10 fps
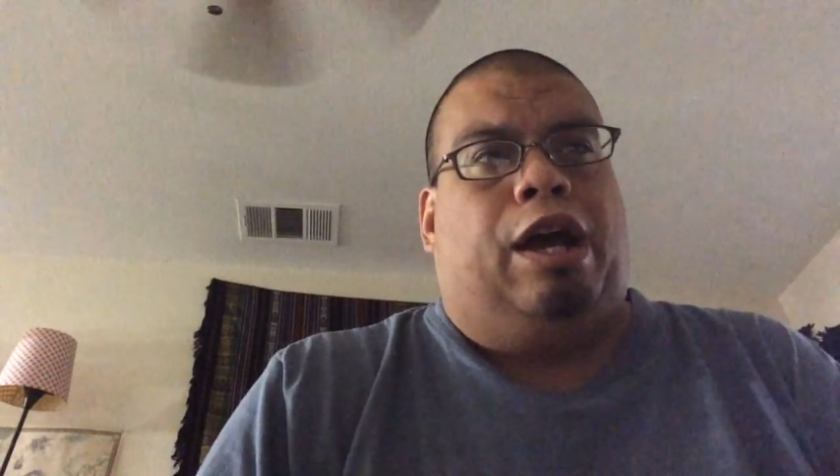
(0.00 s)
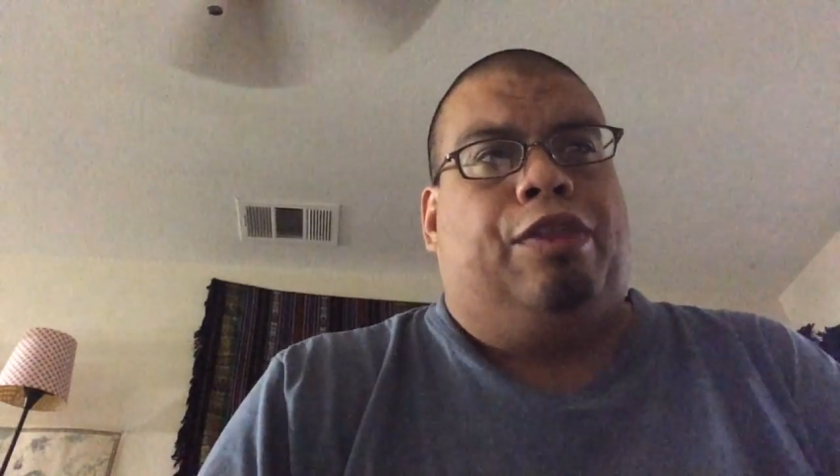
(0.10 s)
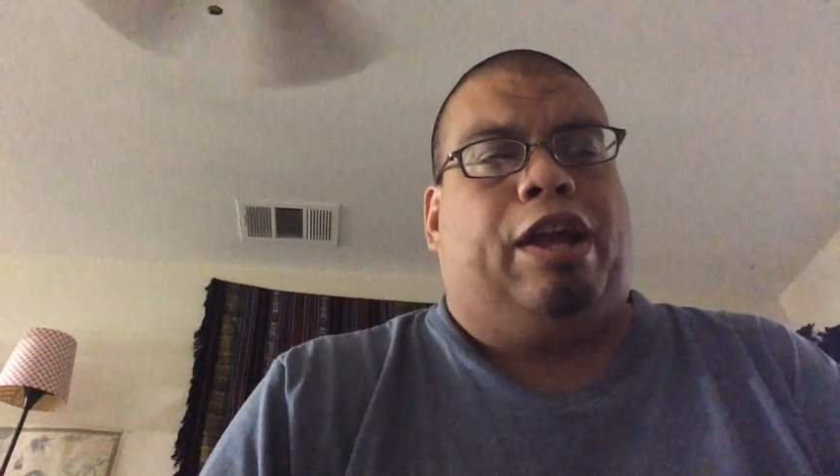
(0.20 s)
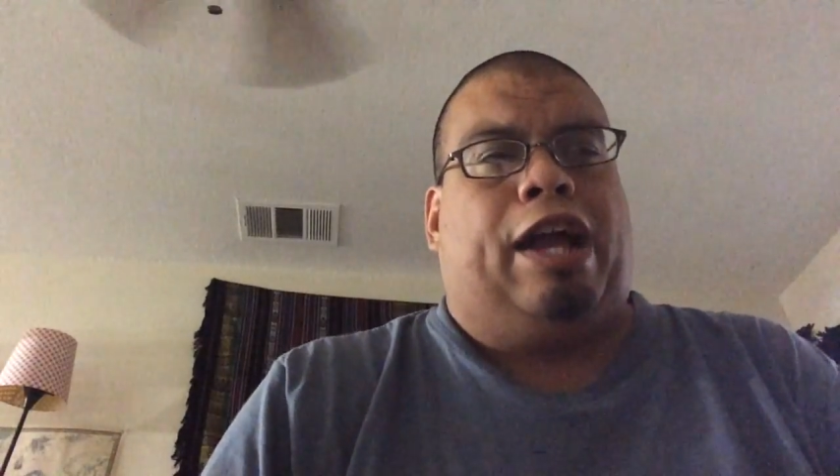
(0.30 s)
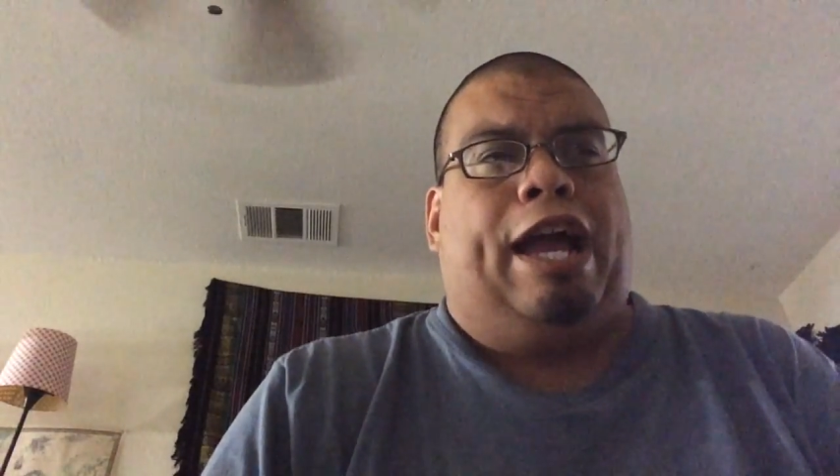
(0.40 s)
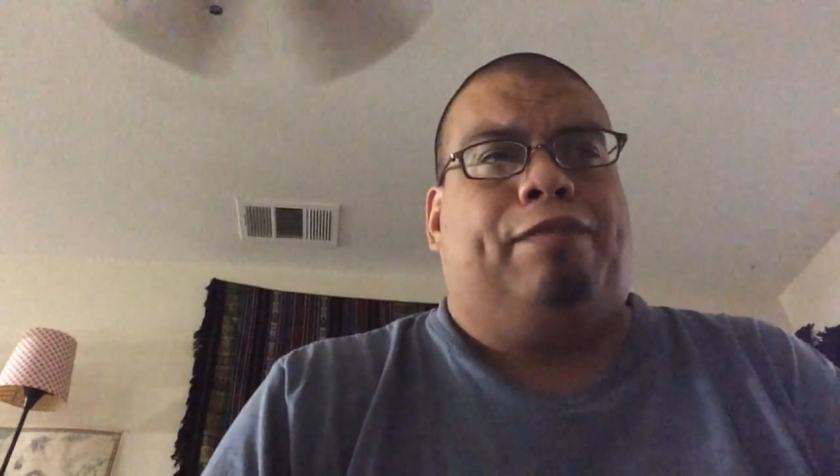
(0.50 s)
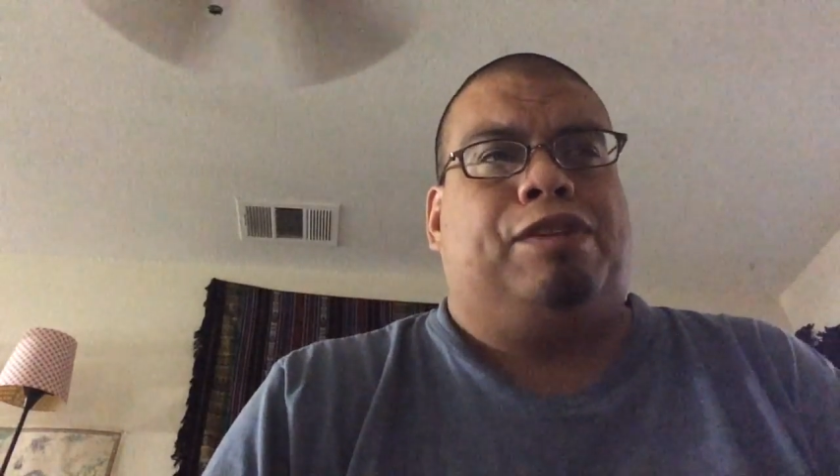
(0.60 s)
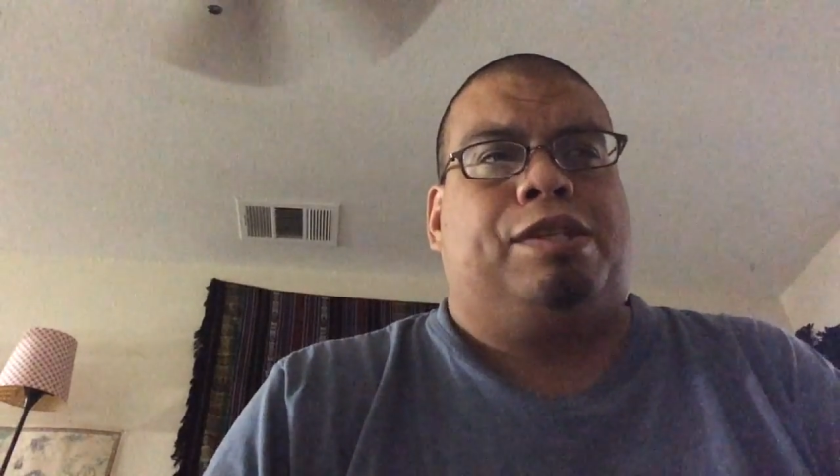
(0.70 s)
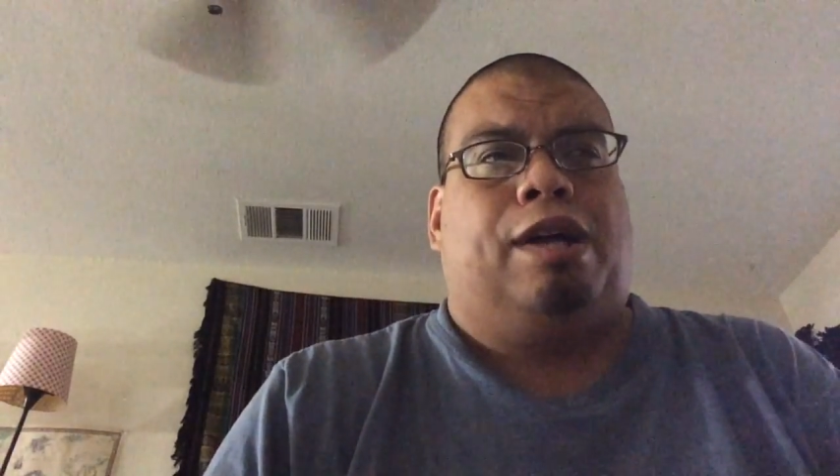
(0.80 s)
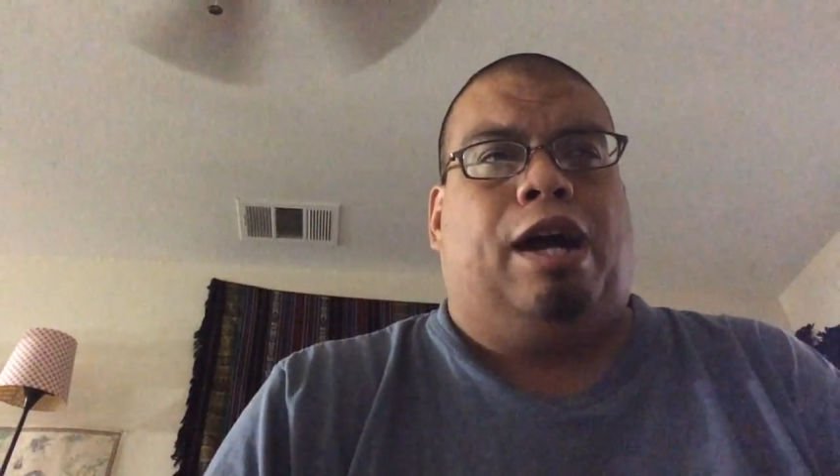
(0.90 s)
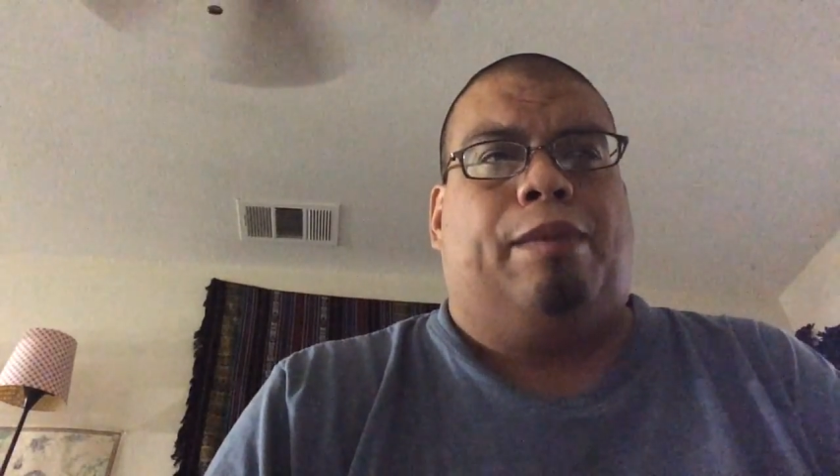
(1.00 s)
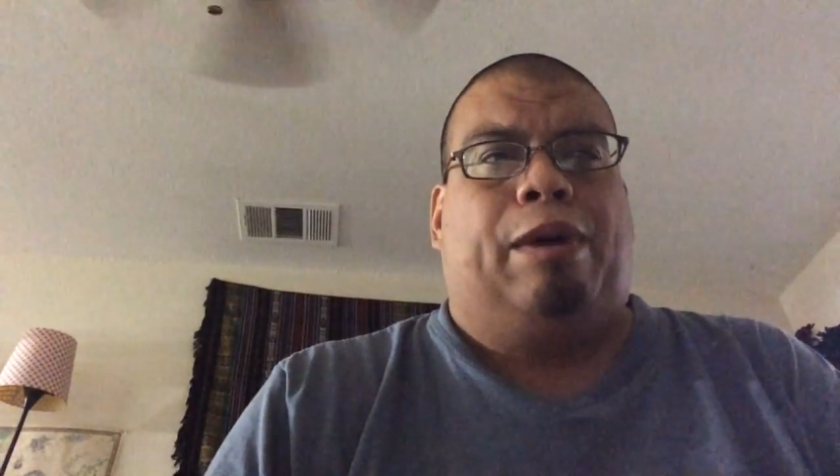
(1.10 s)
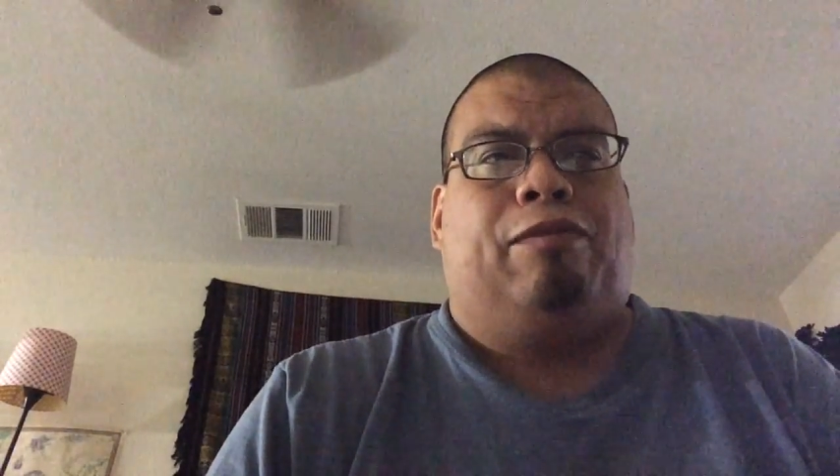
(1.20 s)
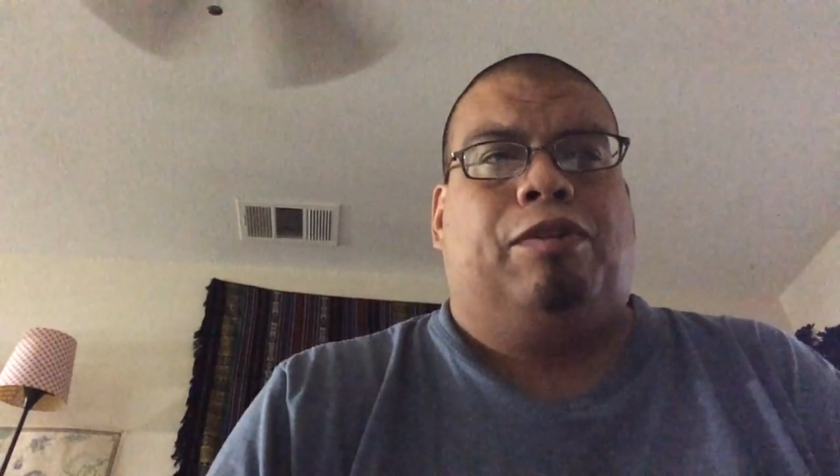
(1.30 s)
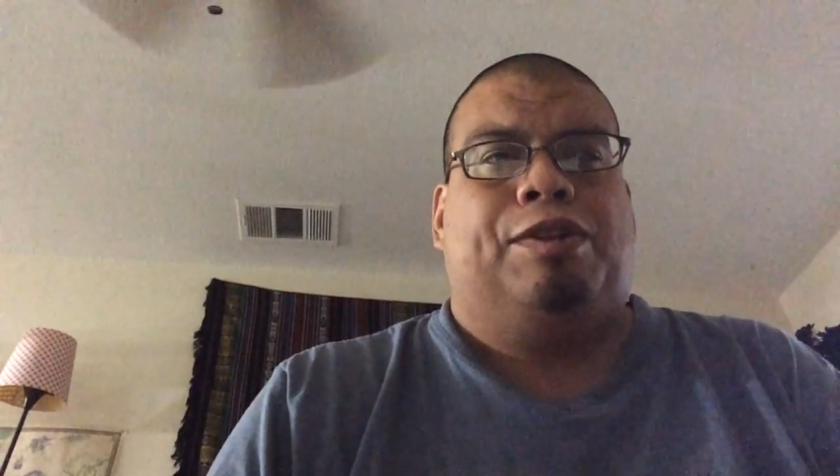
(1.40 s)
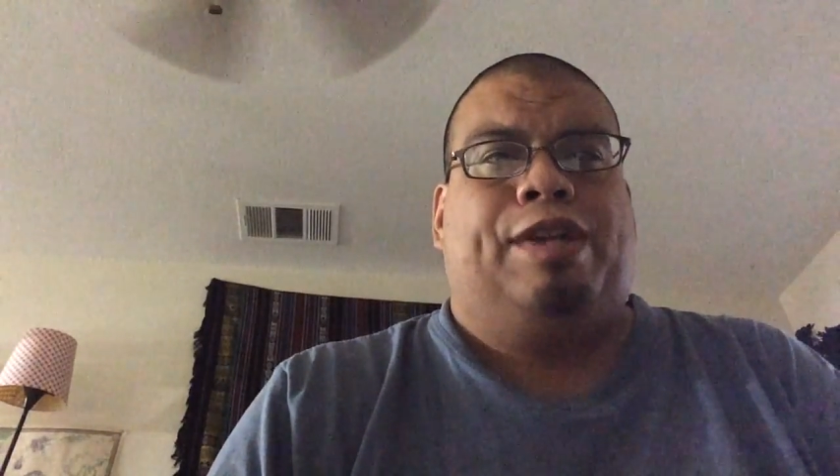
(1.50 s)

I think I have to talk about for